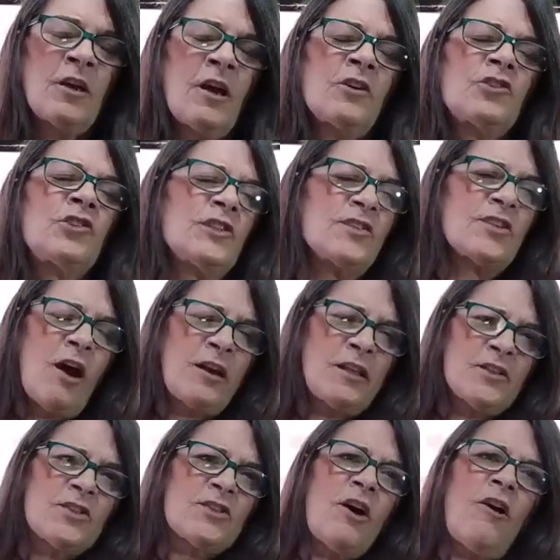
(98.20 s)
She's not
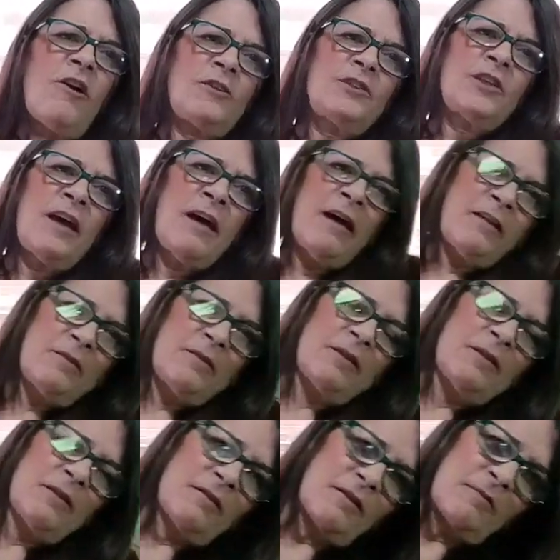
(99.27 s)
installed yet,
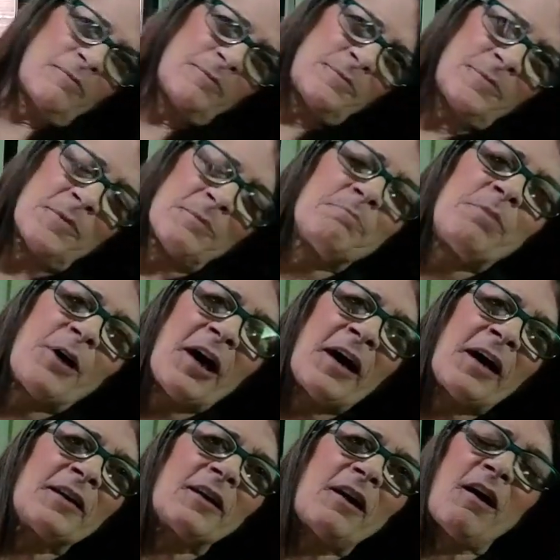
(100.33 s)

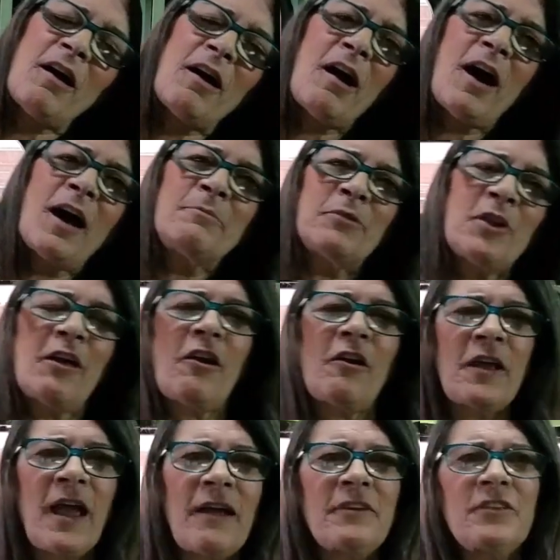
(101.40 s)
but I plan on
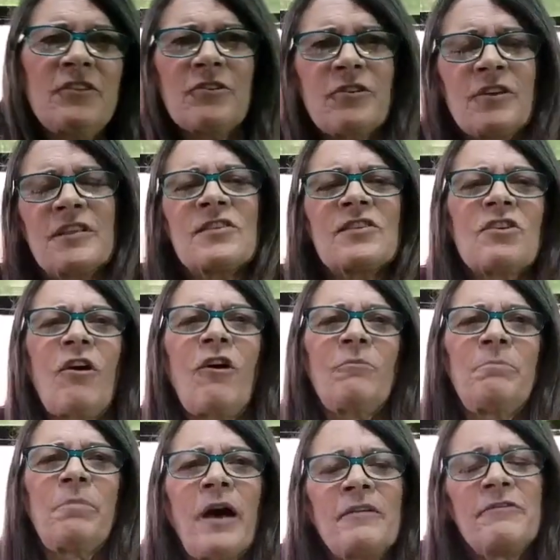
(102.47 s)
having her
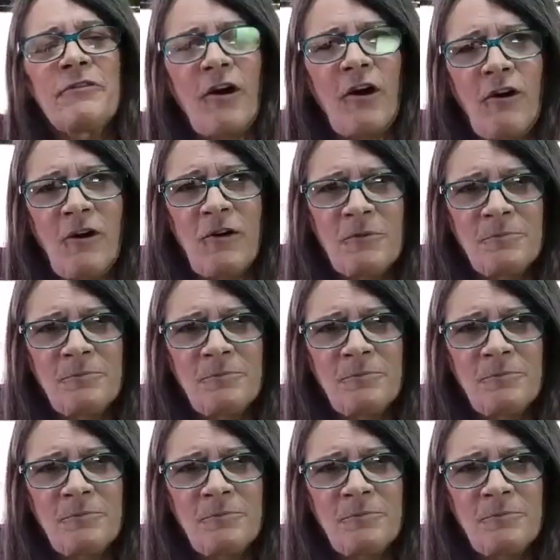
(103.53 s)
installed by fall.